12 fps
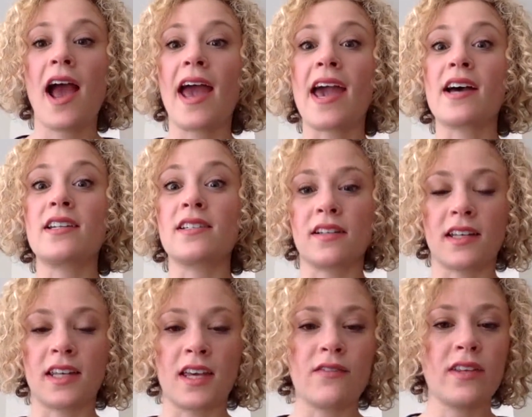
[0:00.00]
and
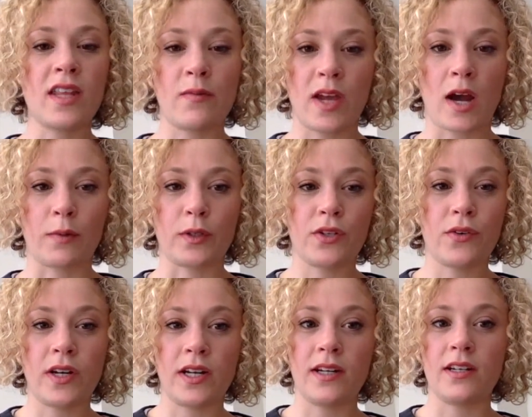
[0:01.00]
giving them the
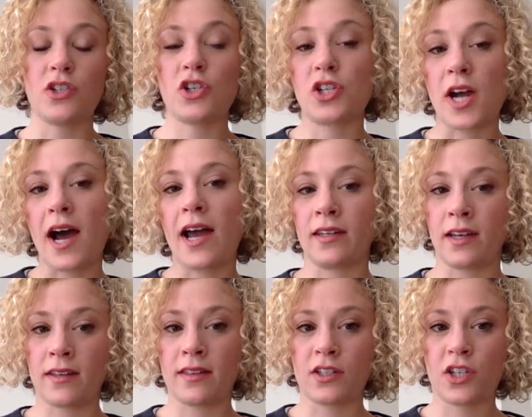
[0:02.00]
opportunity to shine
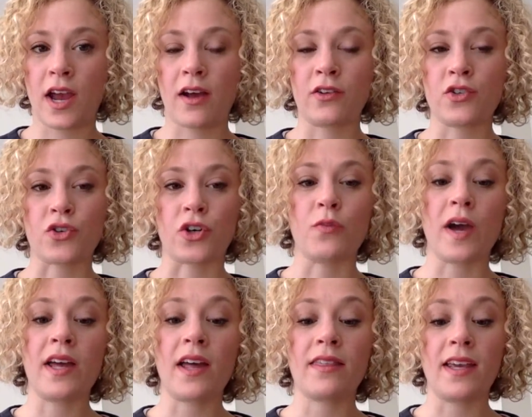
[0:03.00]
in the challenge group.
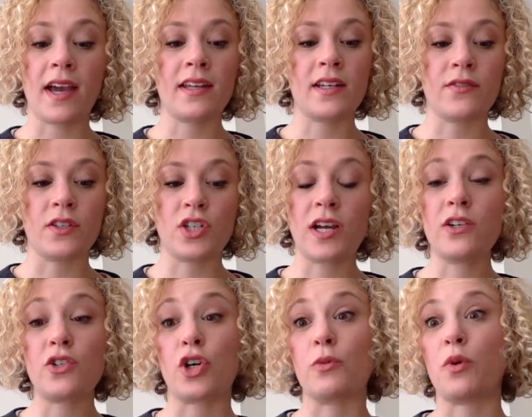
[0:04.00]
And at the end of the
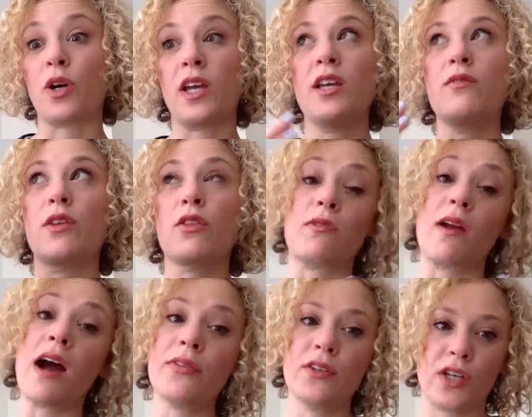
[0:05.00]
challenge group, or even
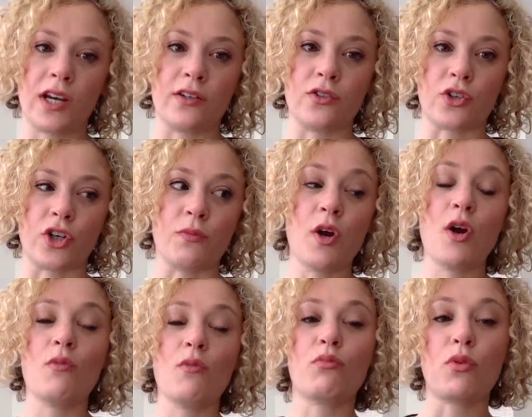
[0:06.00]
throughout the challenge group,
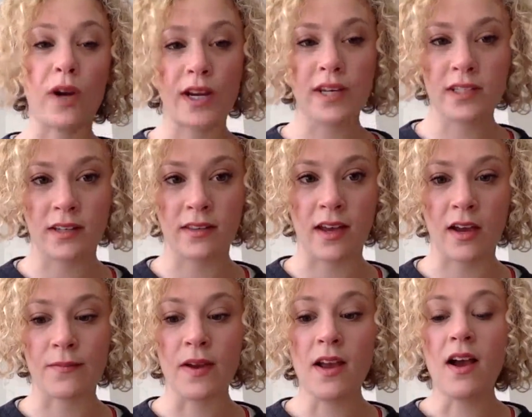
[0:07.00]
praising
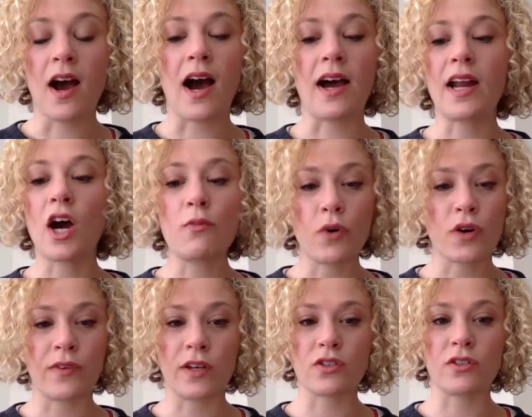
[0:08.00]
them on how
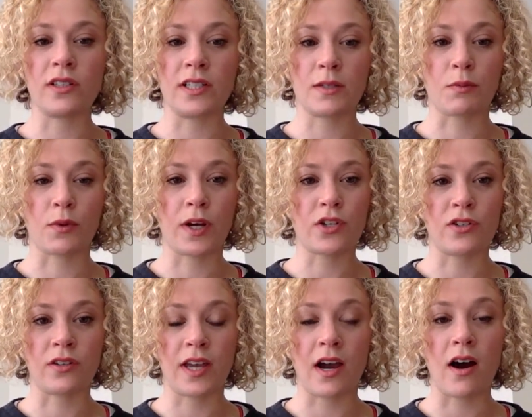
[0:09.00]
motivational and
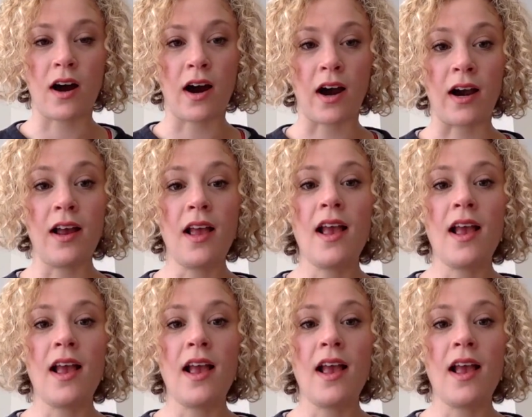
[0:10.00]
inspirational they are,